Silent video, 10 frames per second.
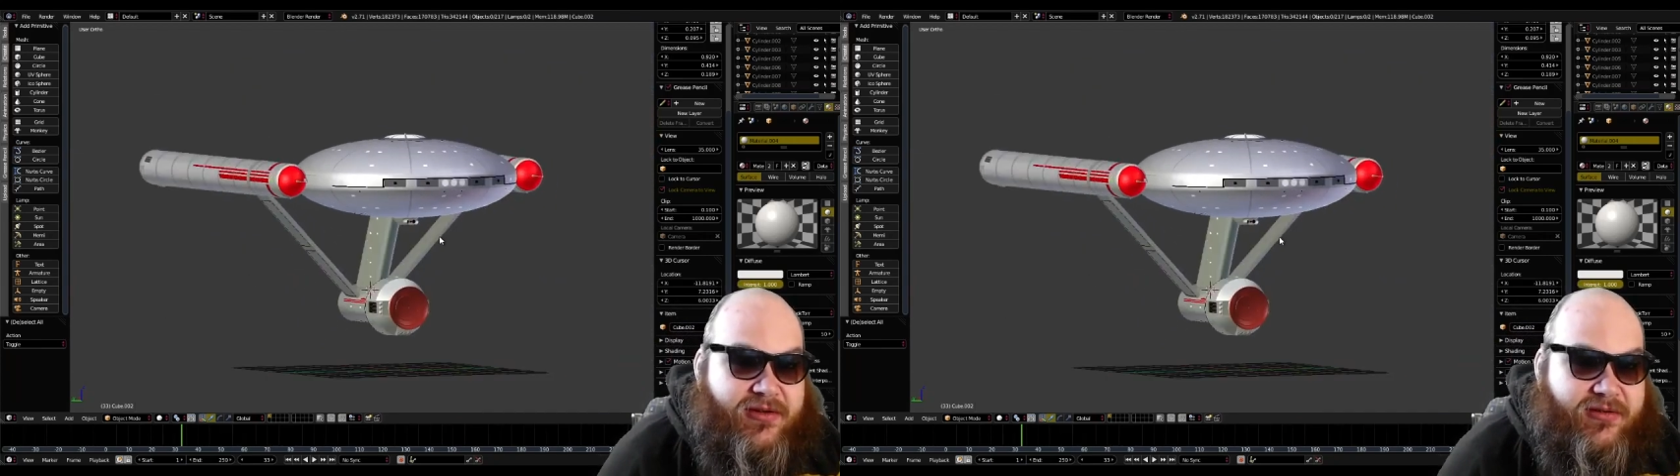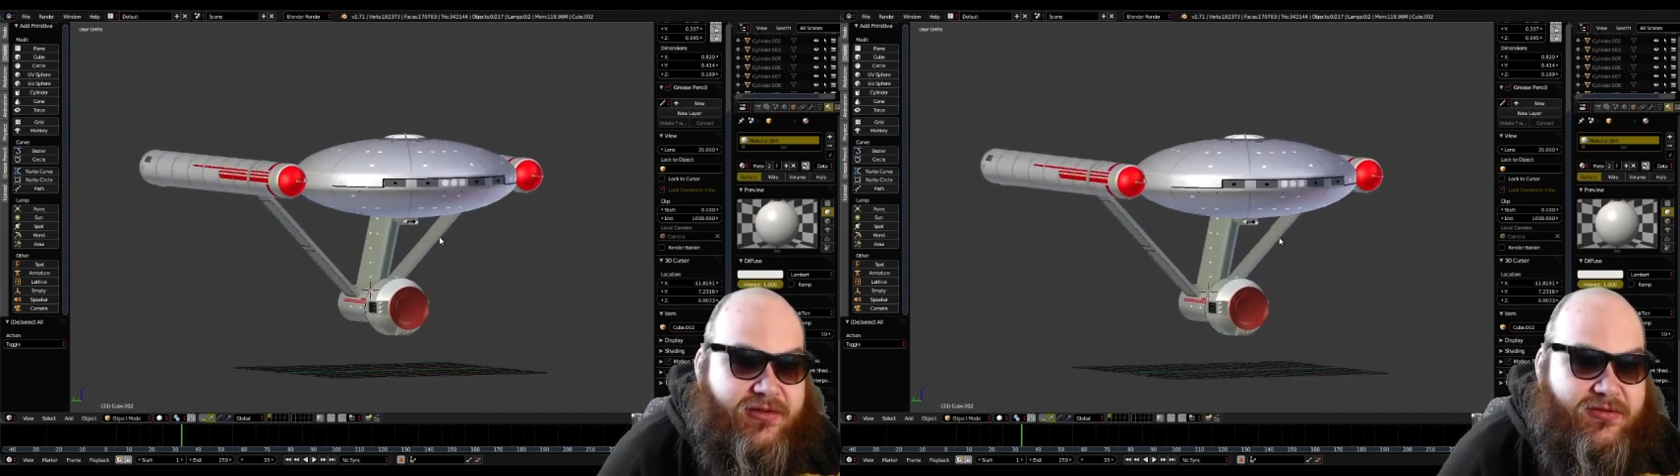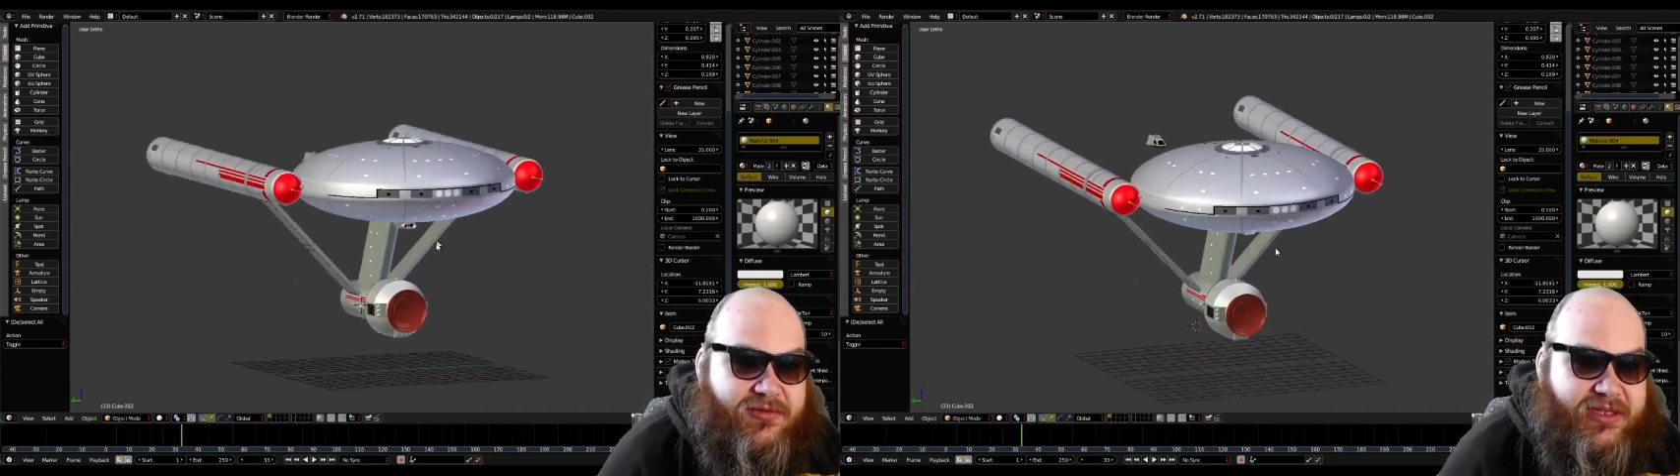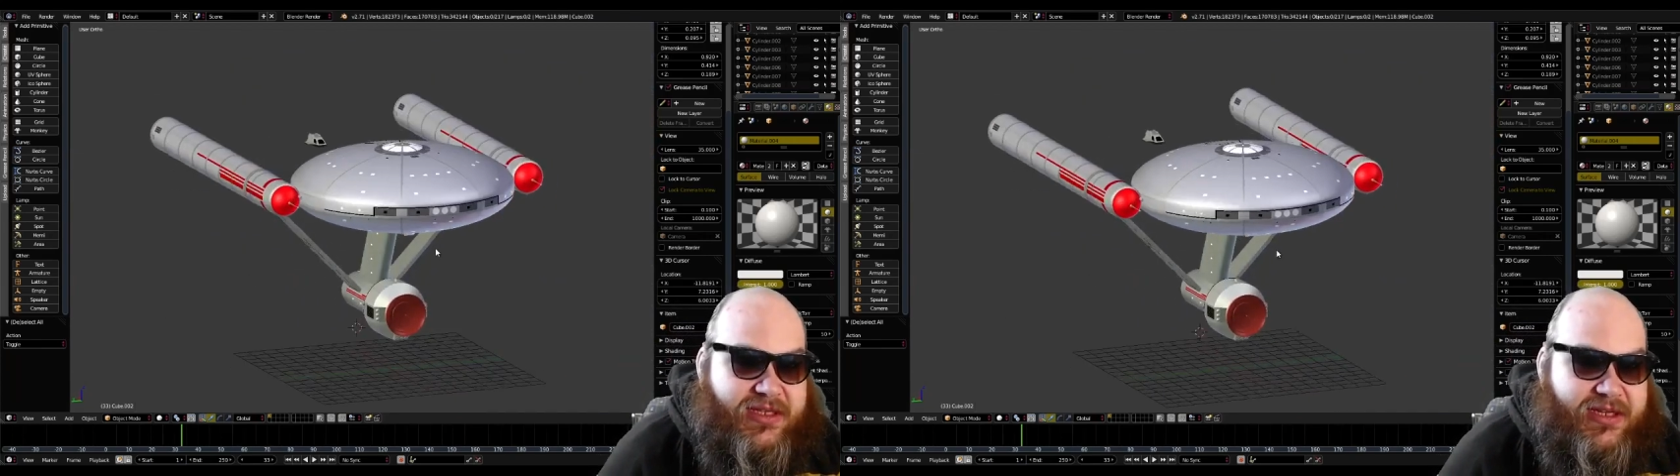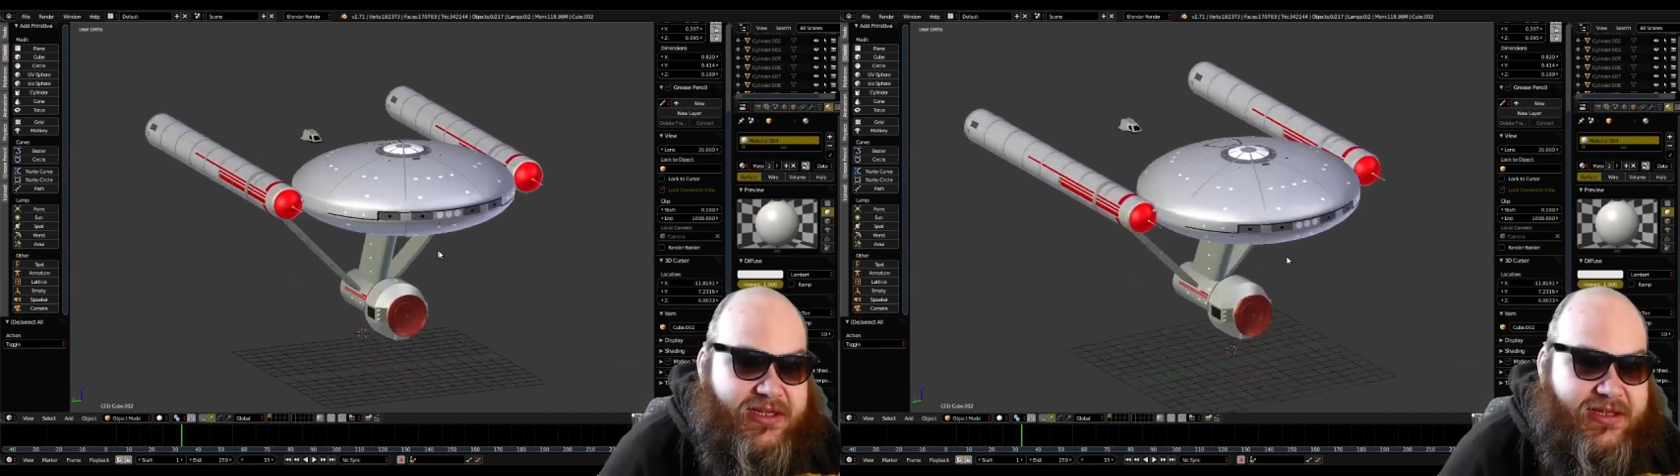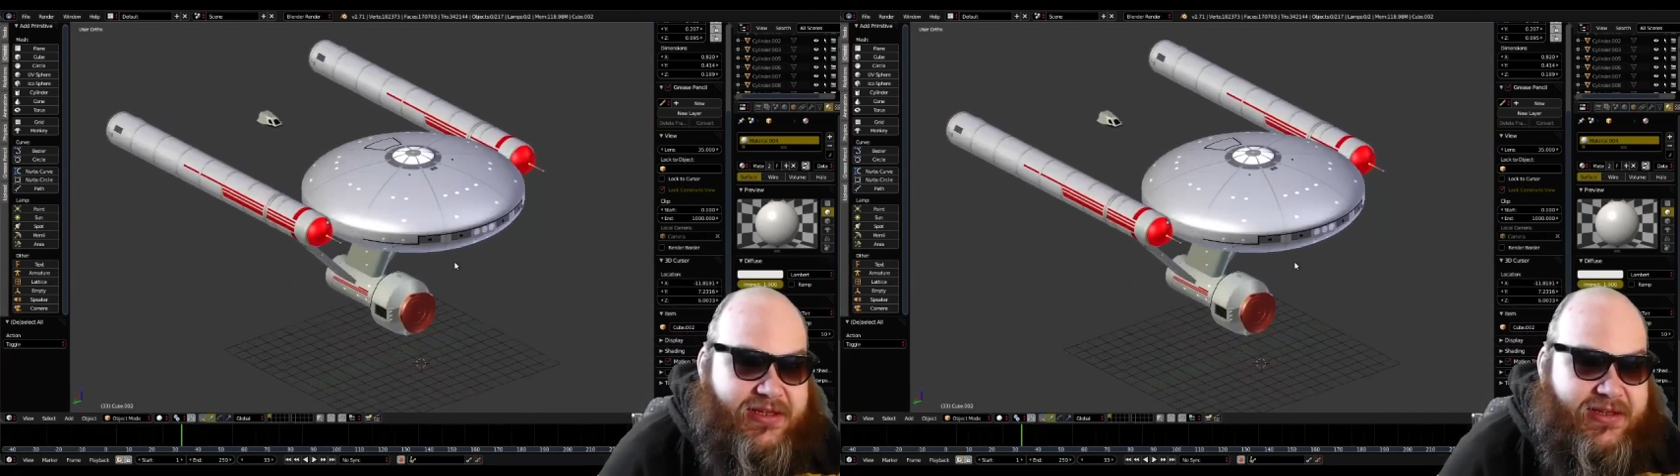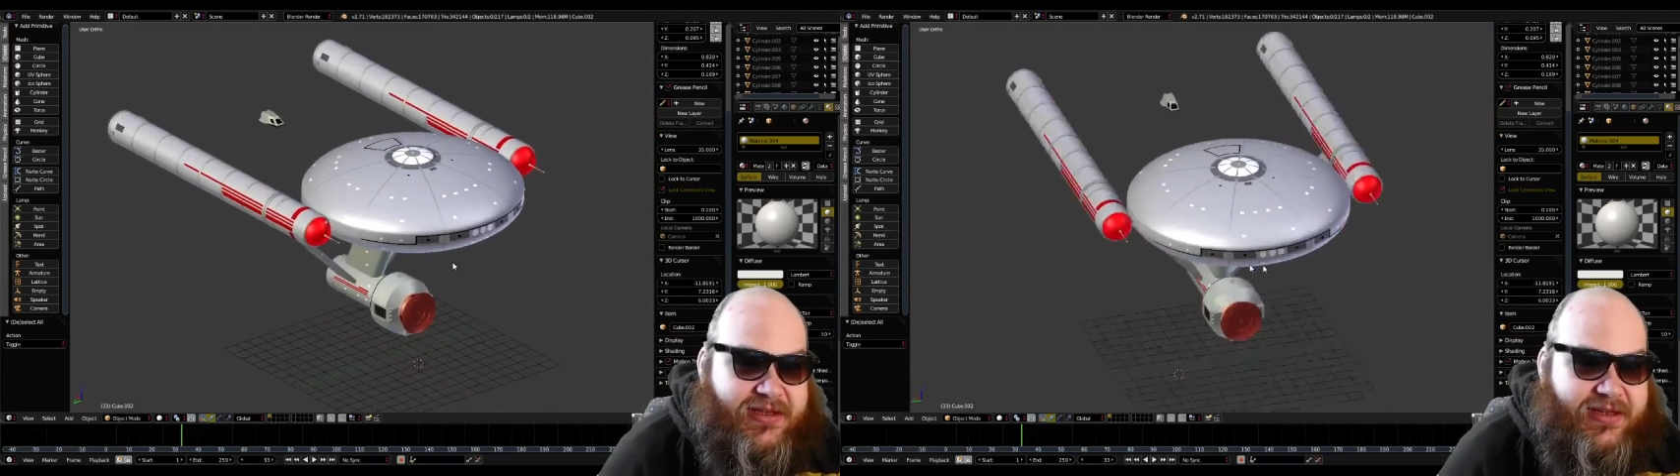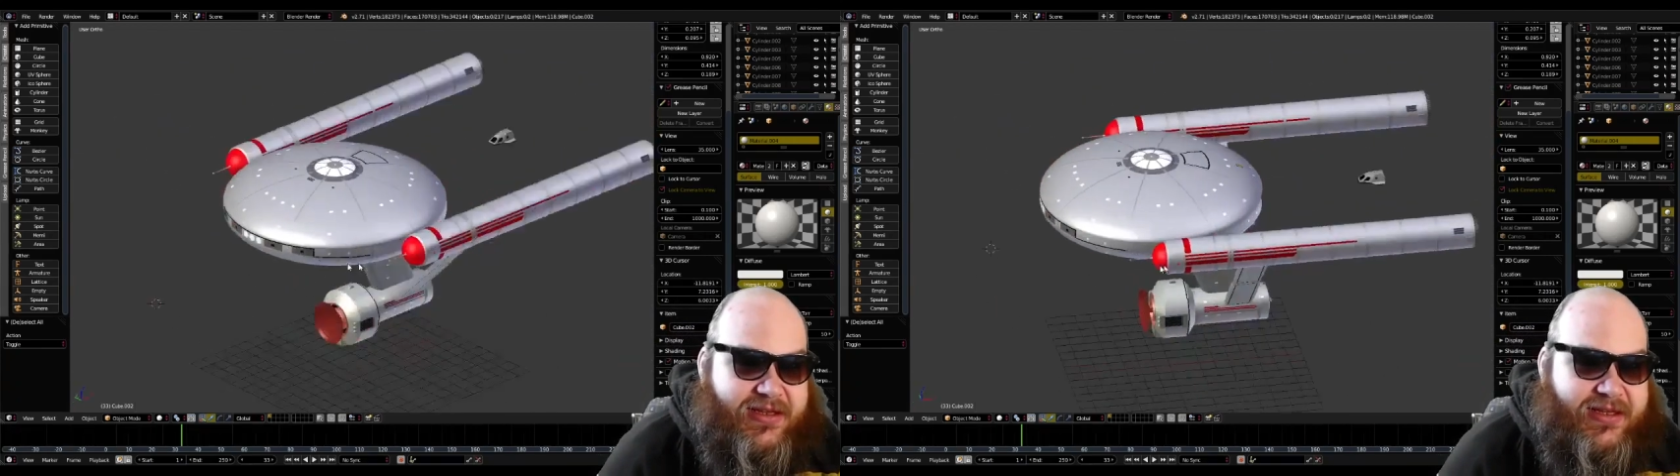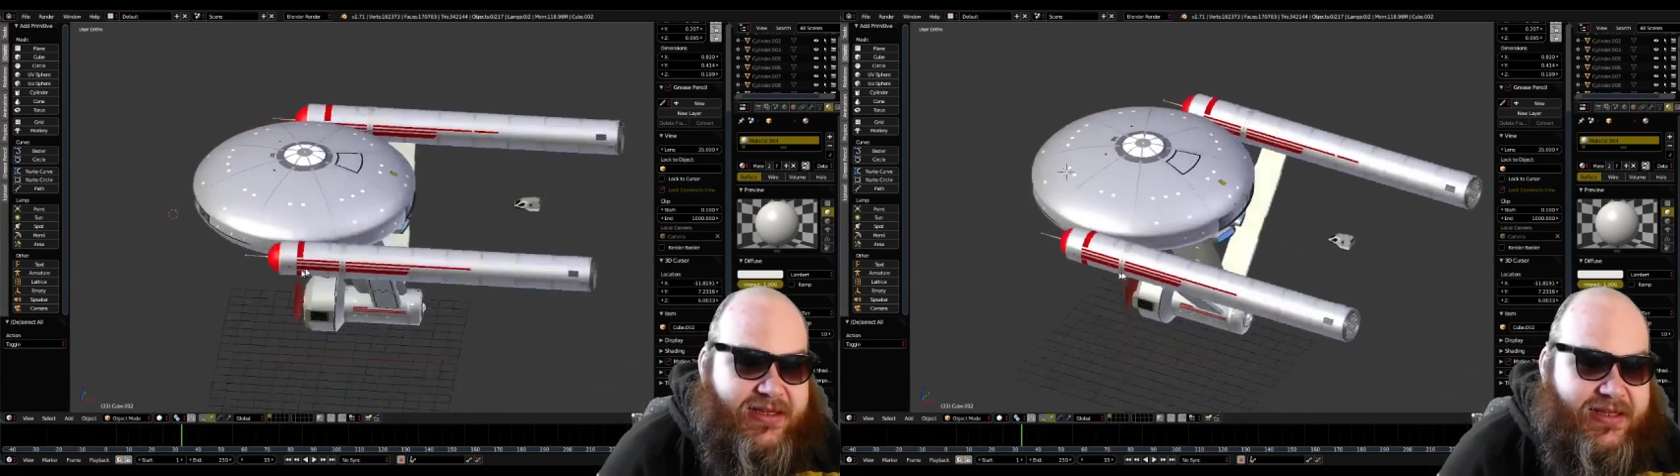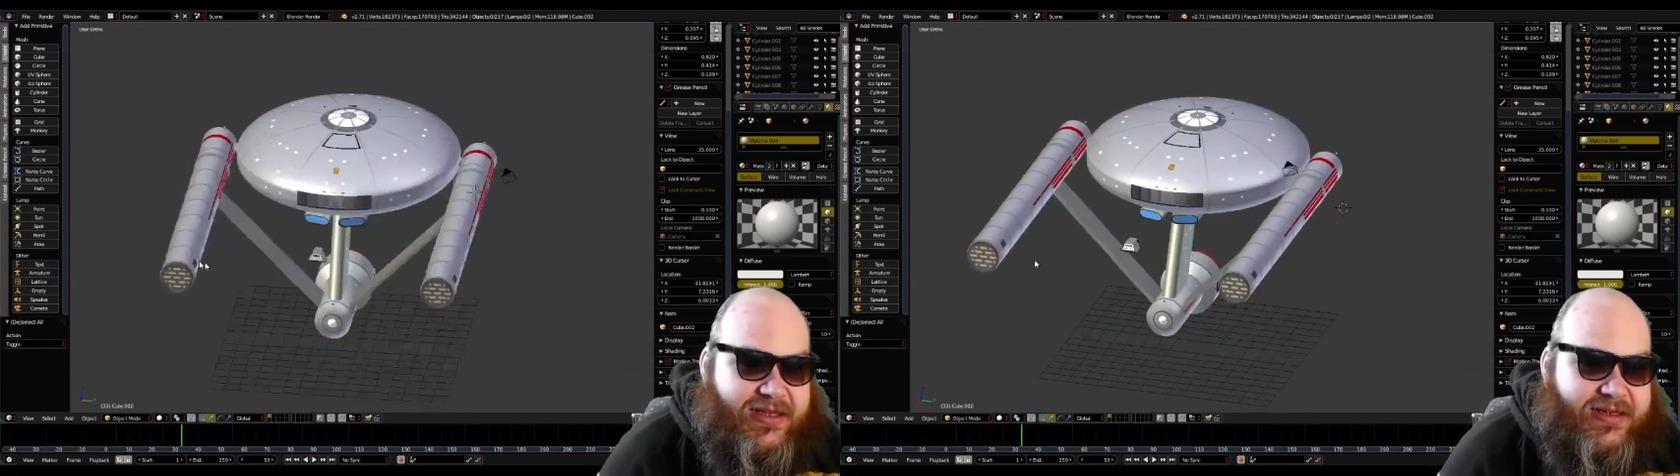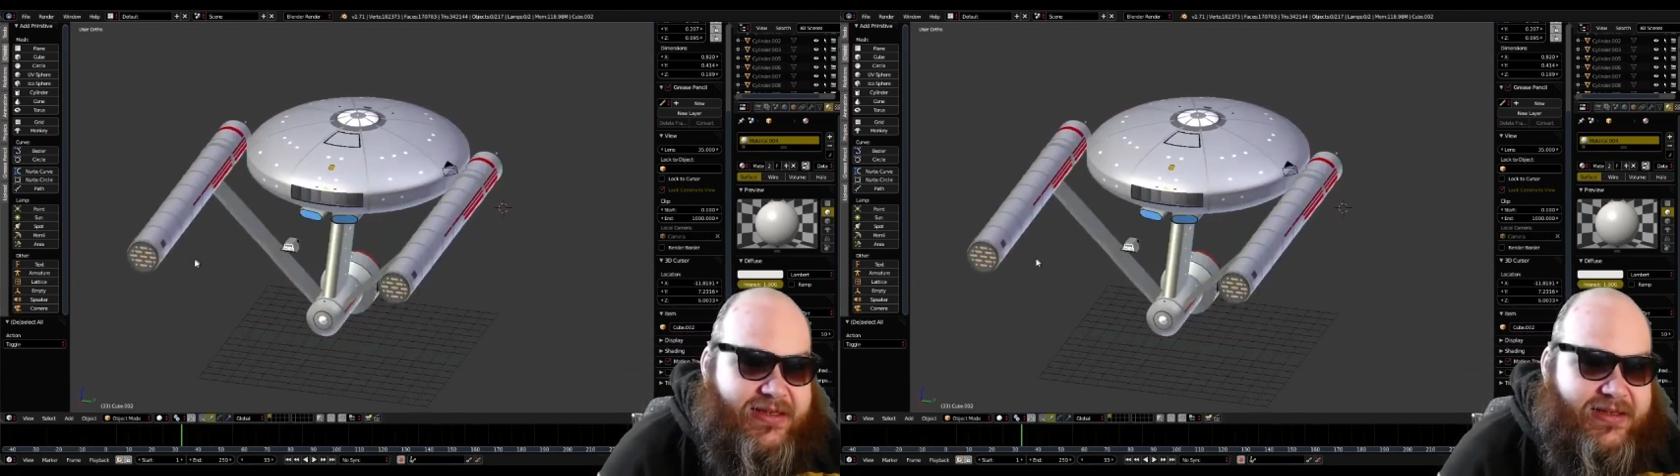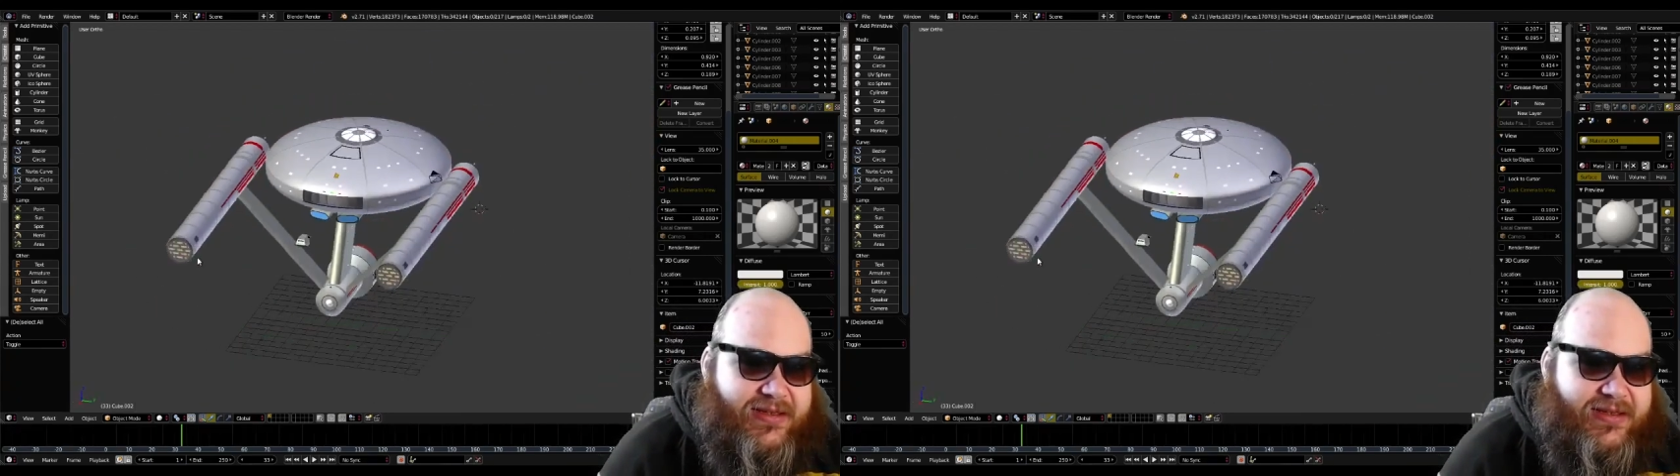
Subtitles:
little rinky dink. And